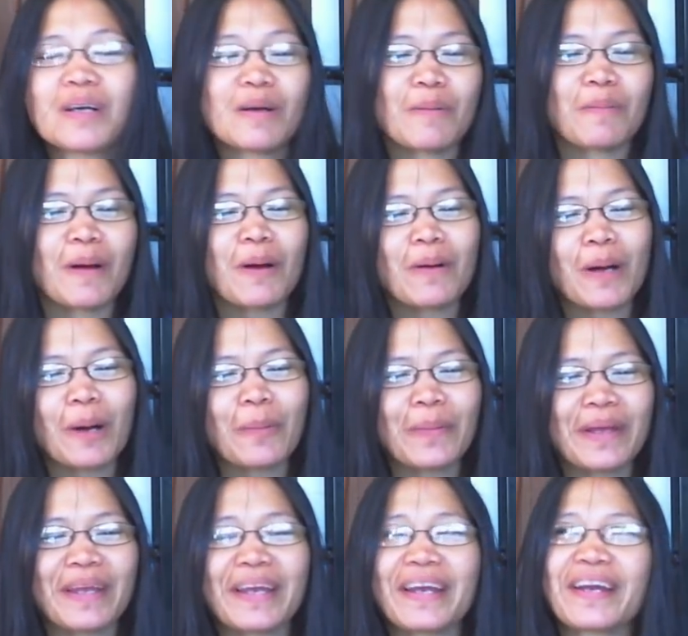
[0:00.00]
How come
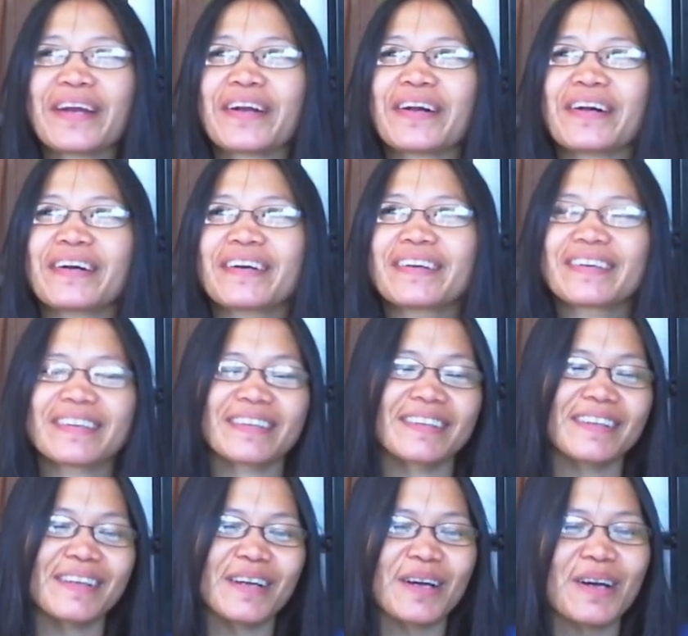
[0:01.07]
here?
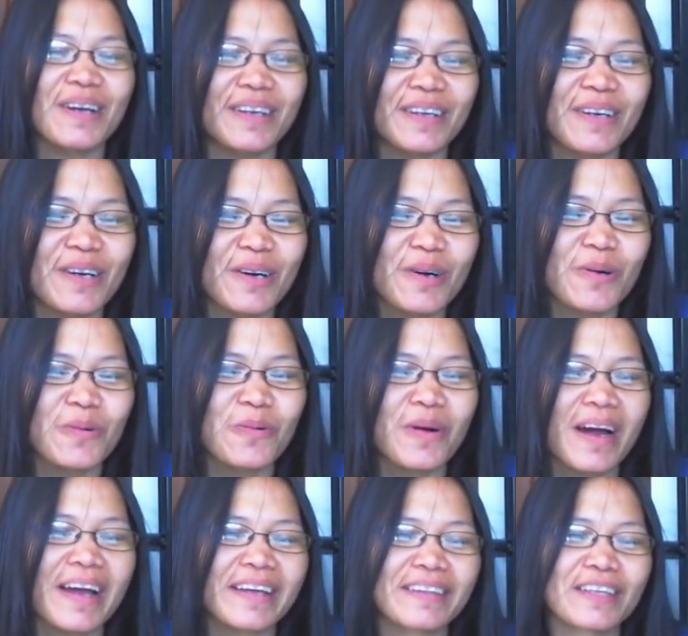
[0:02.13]

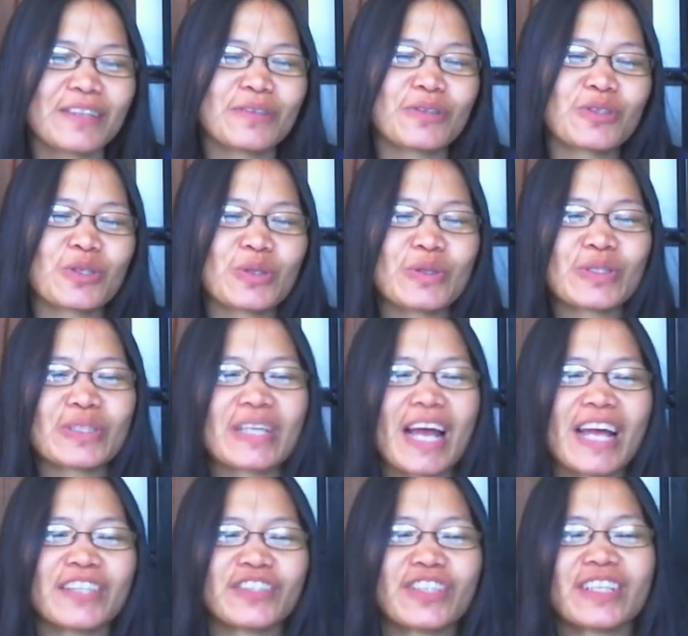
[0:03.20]
Why did you choose
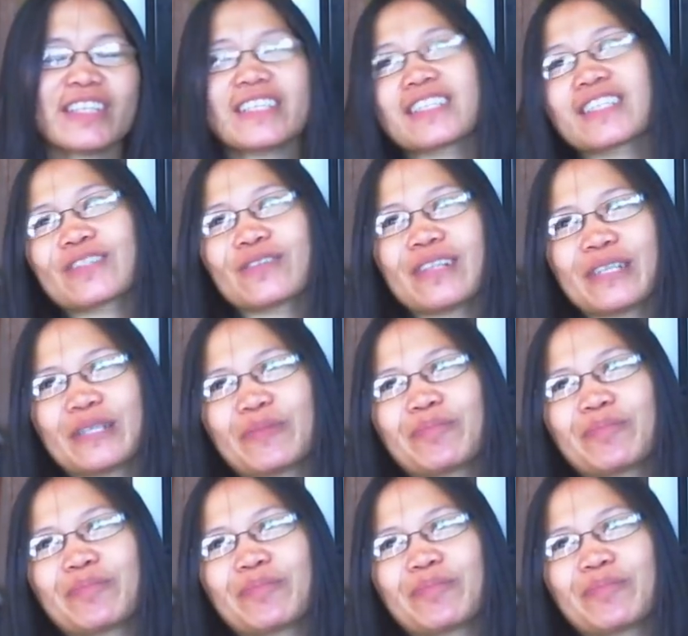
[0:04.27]
Angeles to live?